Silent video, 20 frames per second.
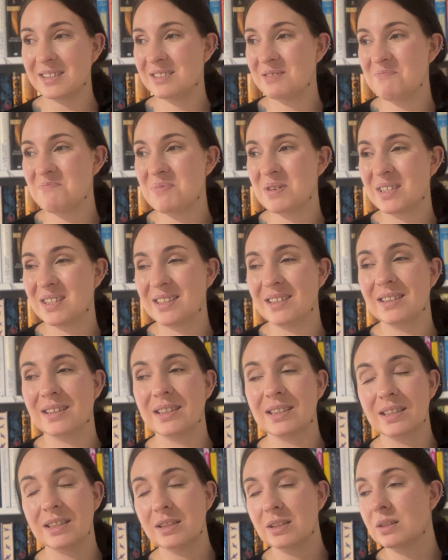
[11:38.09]
But
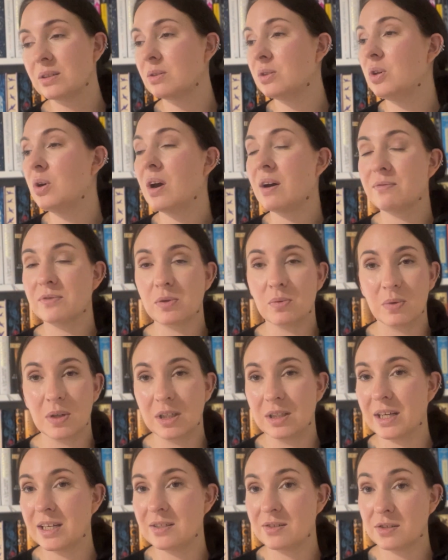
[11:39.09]
like, you have to
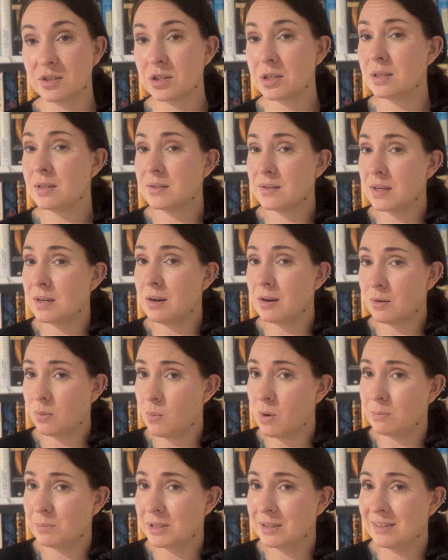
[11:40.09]
realize she is a young
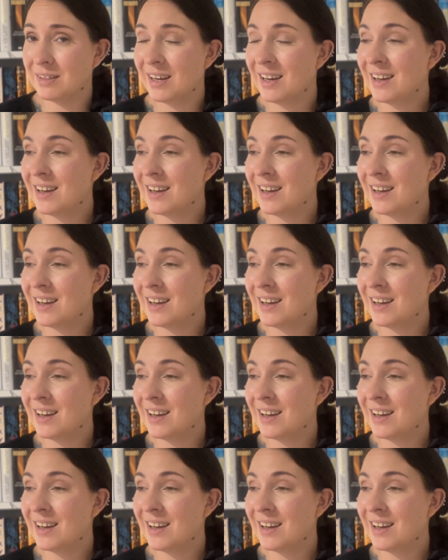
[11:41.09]
woman,